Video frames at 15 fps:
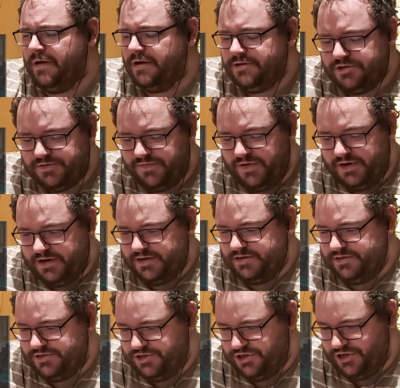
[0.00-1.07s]
I just find it,
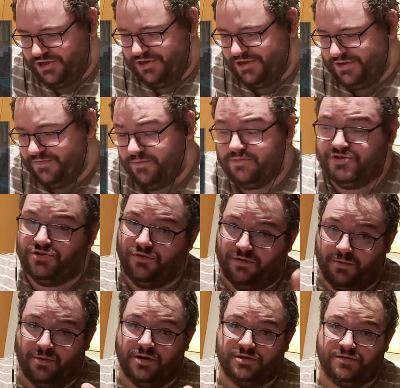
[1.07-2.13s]

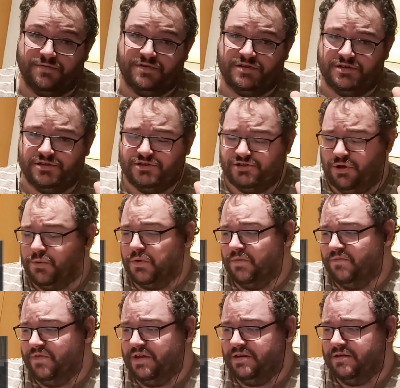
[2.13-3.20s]
story-wise, obviously, it's so
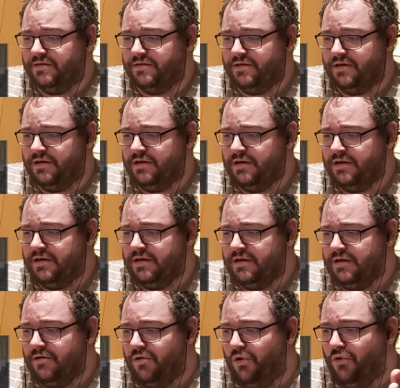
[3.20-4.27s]
convenient that
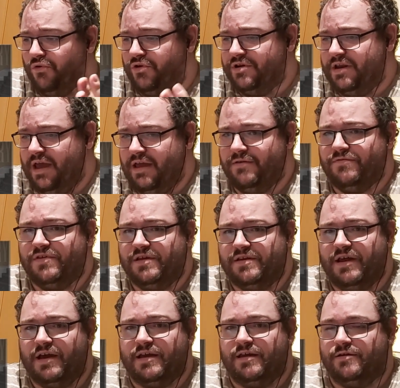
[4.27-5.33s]
on the day of the
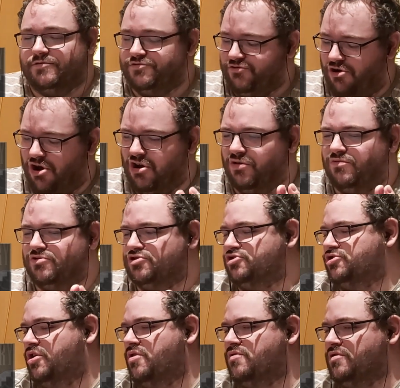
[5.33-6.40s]
attack, he goes, right, I will
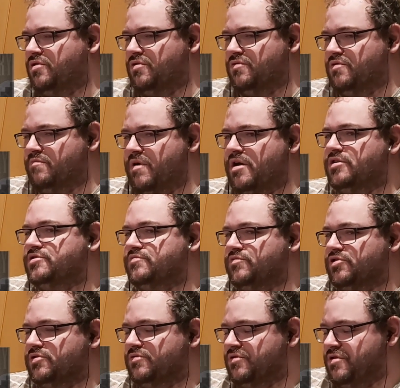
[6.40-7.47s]
show you the
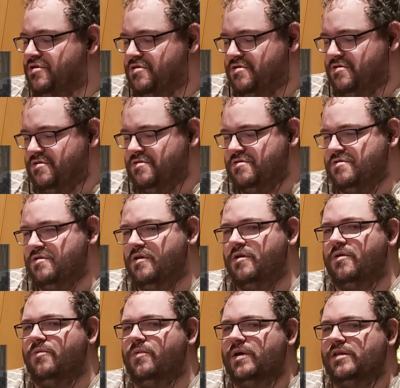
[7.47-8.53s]
basement
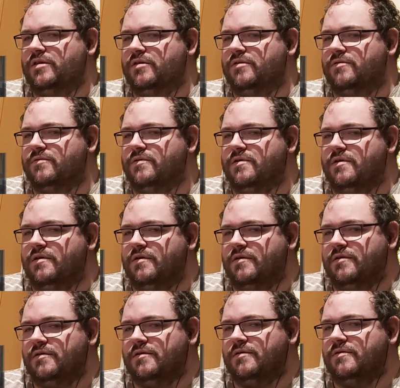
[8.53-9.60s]
when you,
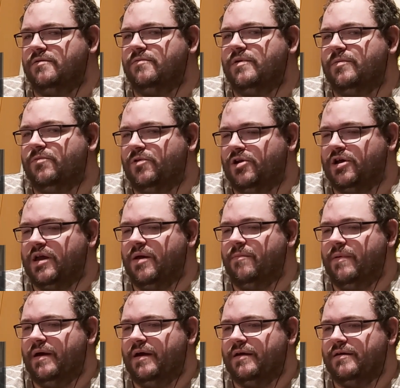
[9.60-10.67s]
when I get
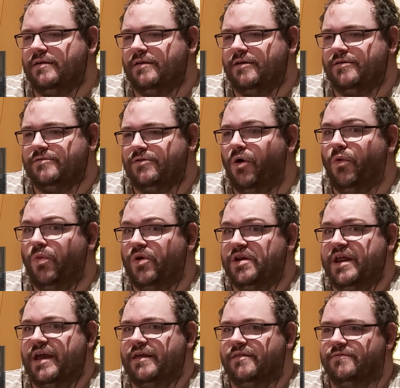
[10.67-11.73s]
back, you know, on the
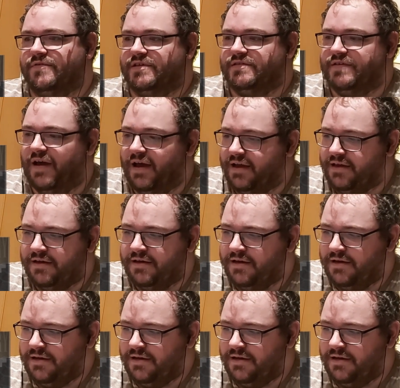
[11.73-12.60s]
day of the attack.